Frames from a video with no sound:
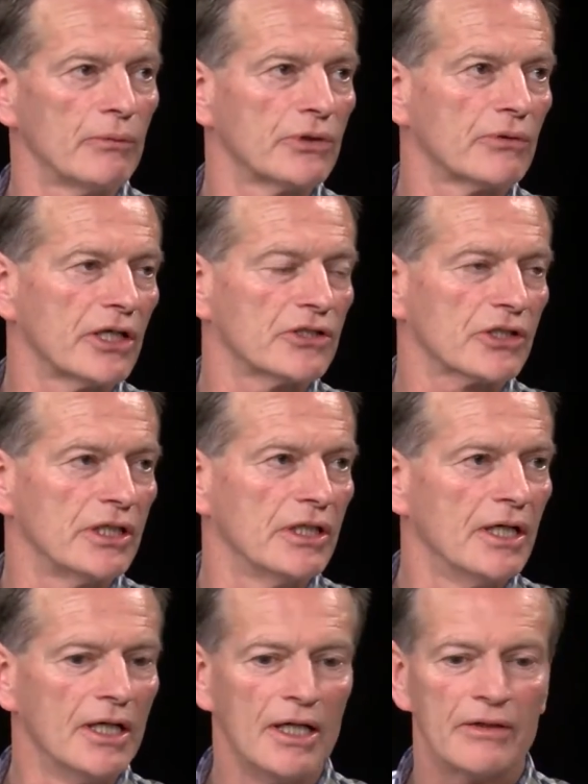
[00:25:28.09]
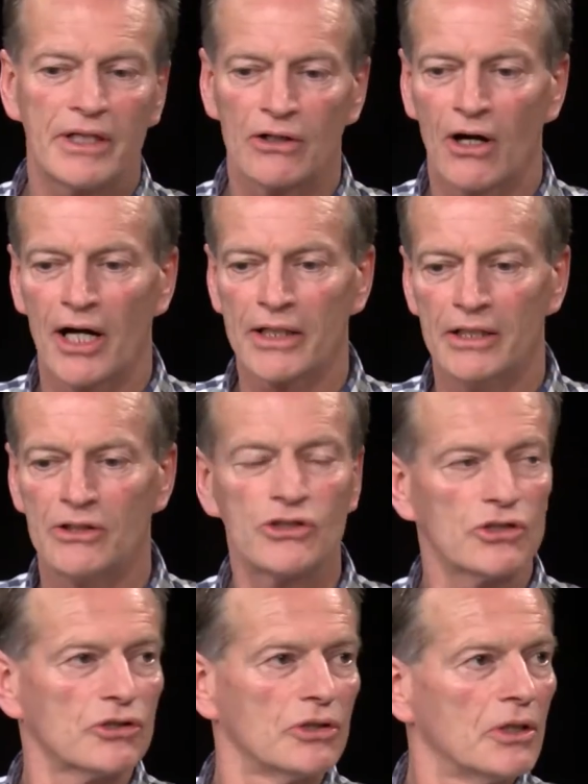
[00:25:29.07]
with Gretzky, that hockey is
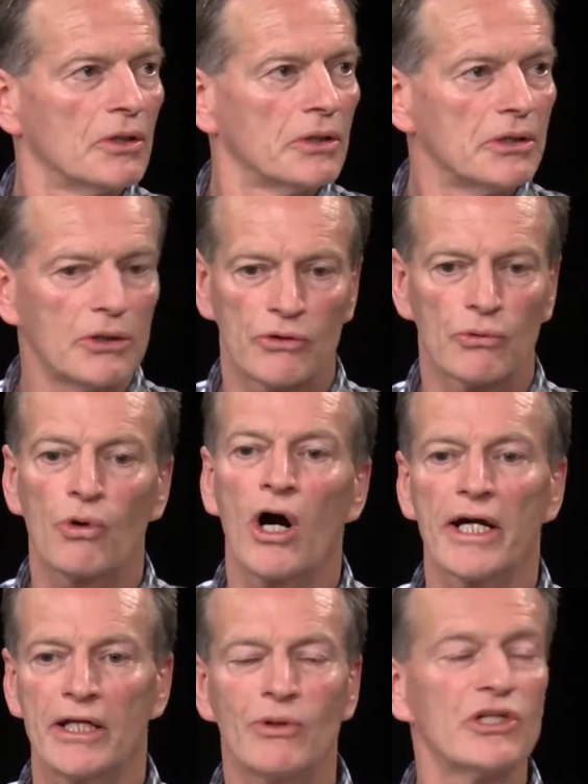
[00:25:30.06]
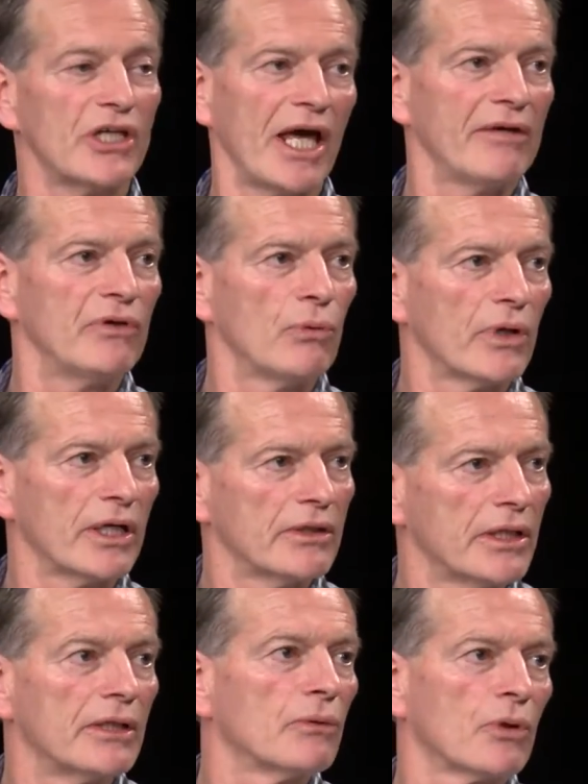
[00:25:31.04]
just, there were hockey rinks everywhere
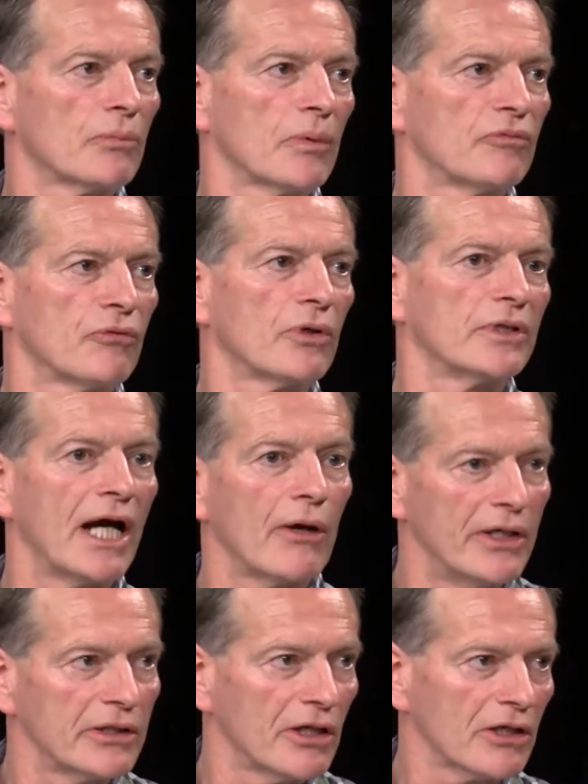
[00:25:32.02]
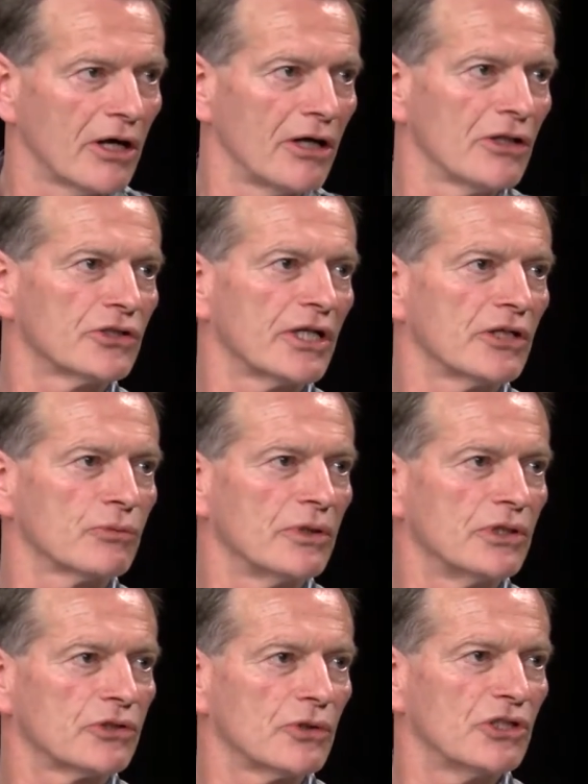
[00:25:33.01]
that they were before. Now Endicott College has
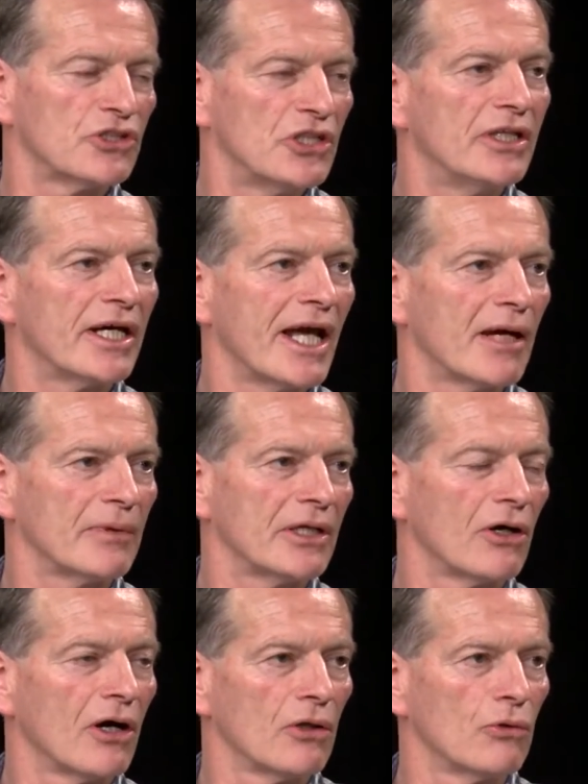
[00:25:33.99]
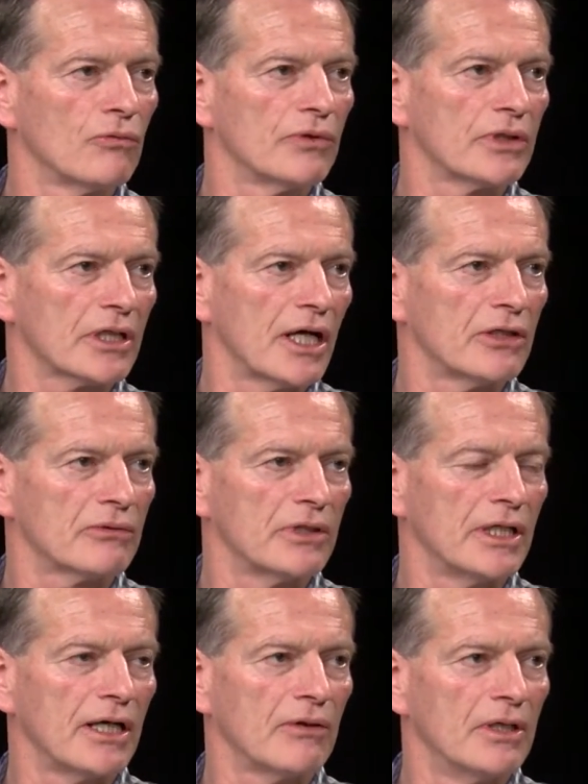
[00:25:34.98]
one. So you see that happening all over the country
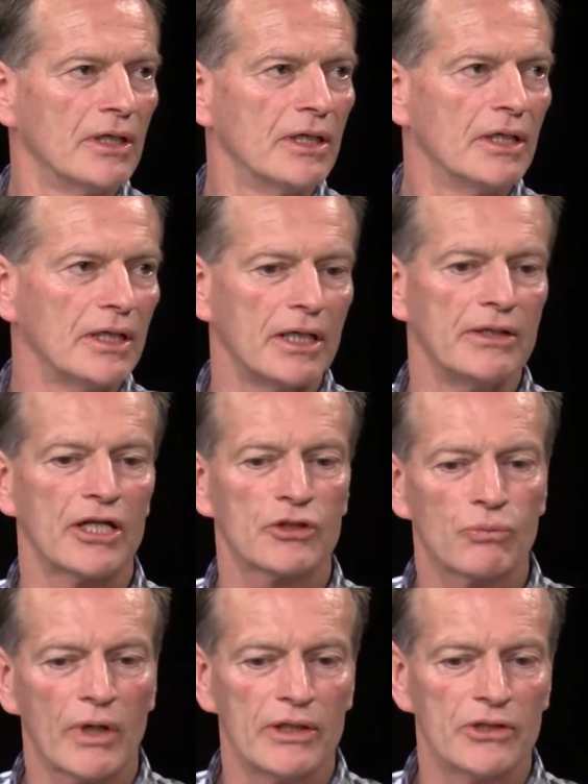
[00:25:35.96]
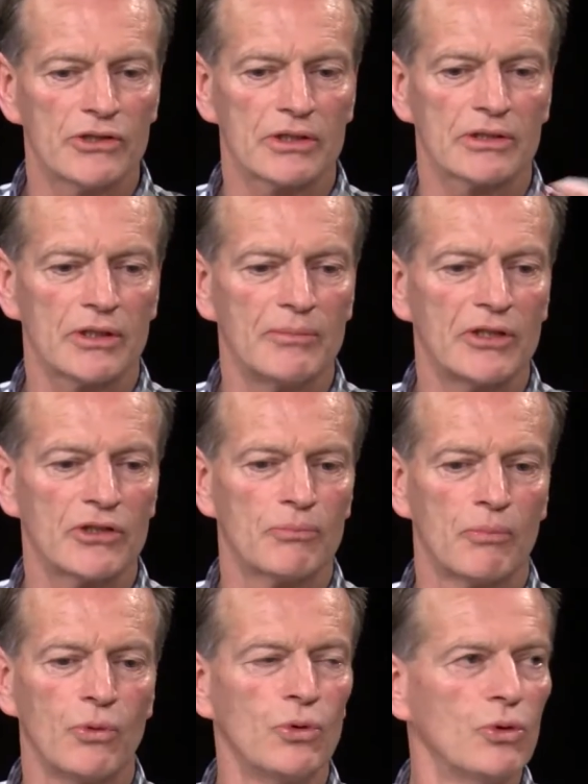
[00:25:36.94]
now, and that's why there's a tremendous
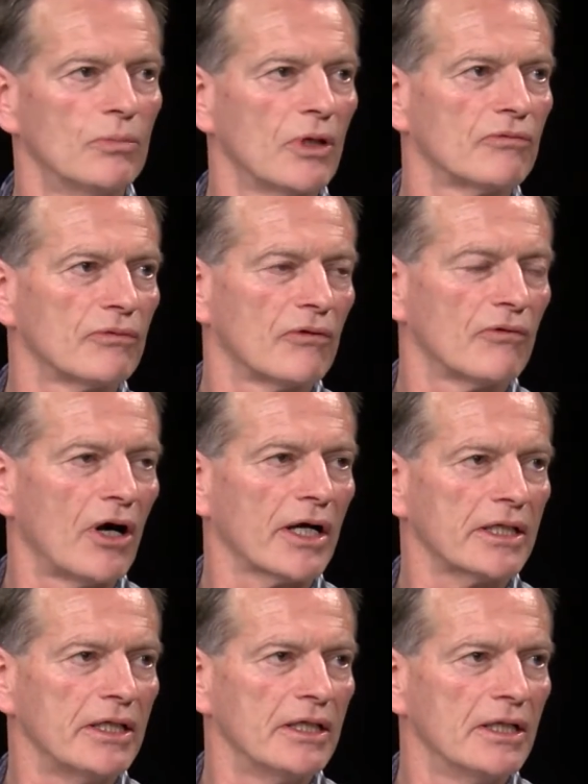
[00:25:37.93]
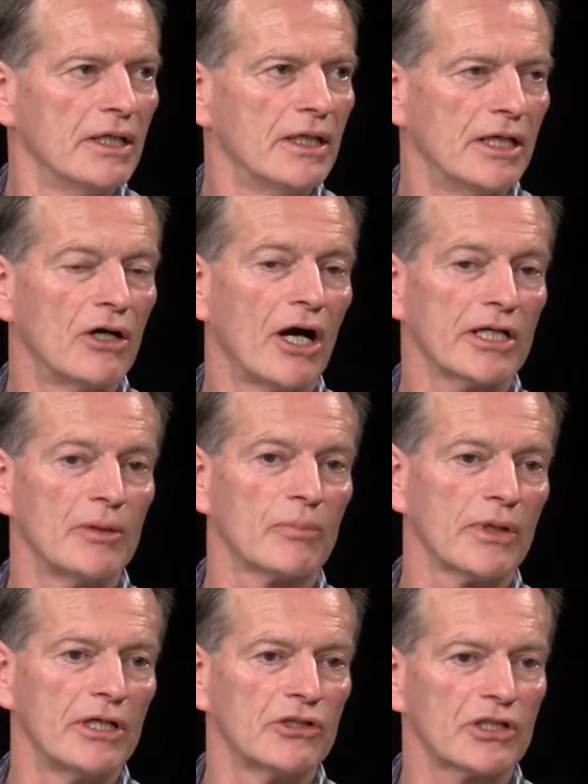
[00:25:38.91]
boom of hockey and hockey
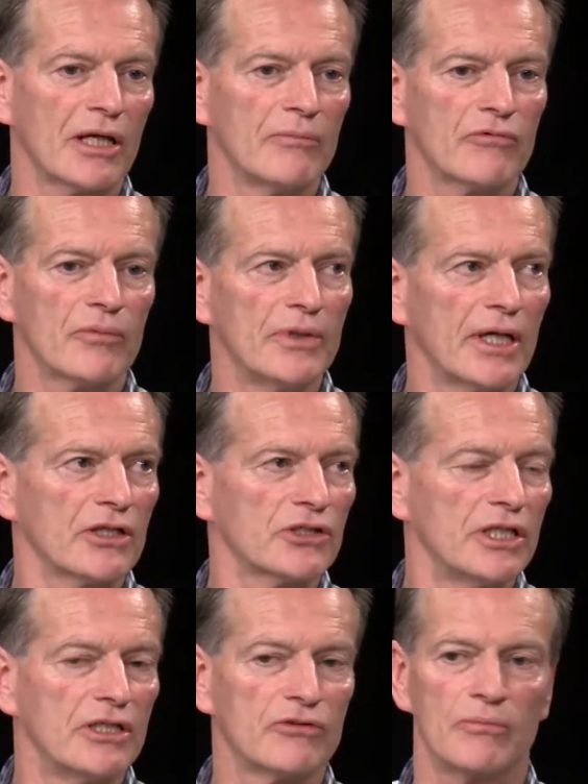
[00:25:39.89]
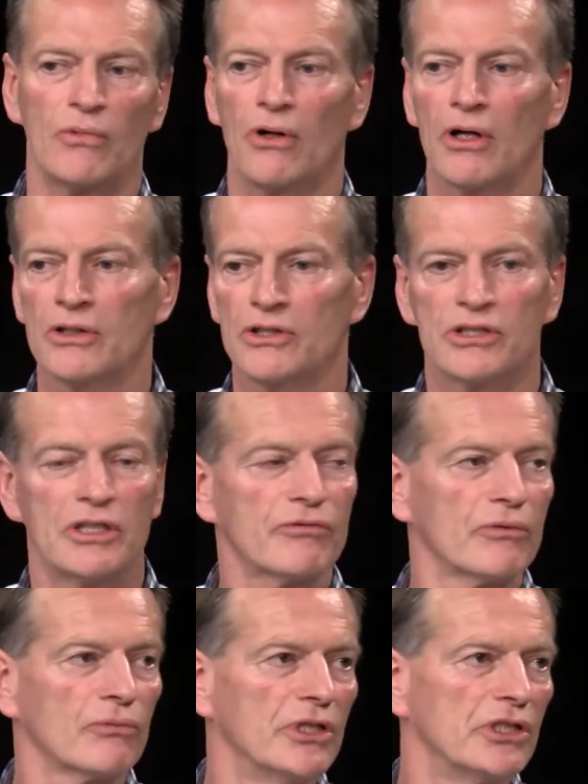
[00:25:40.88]
players coming from the United States, from all these
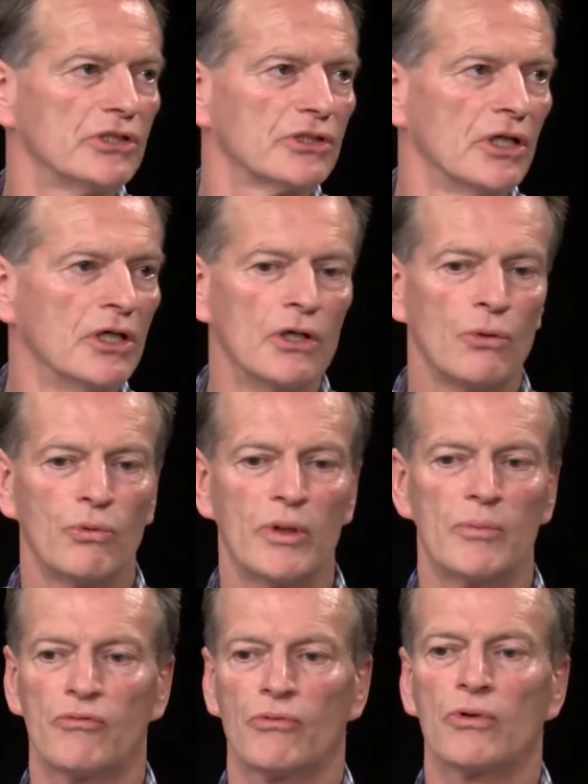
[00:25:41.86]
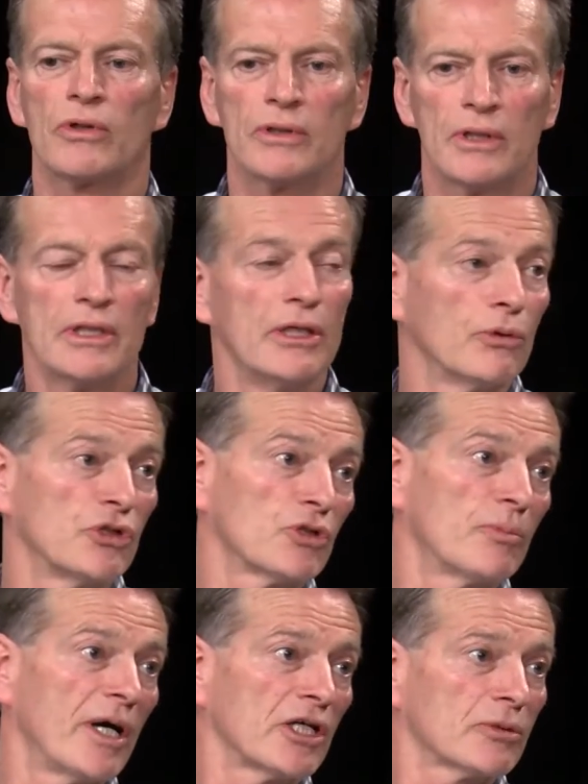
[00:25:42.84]
different regions, where before they were
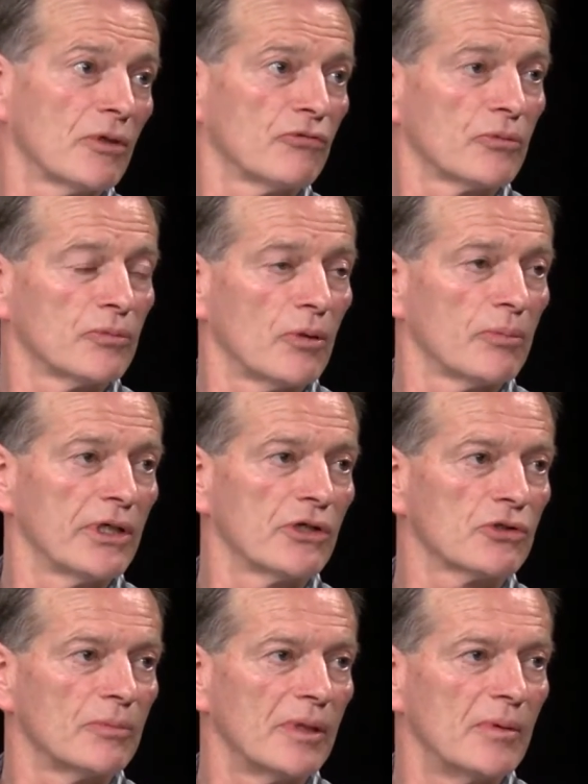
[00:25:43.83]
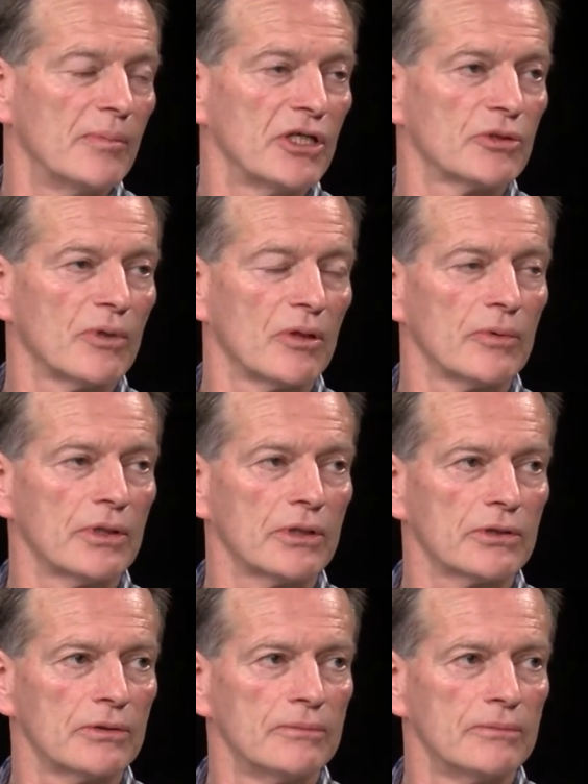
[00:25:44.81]
just basketball, football players, or maybe baseball players.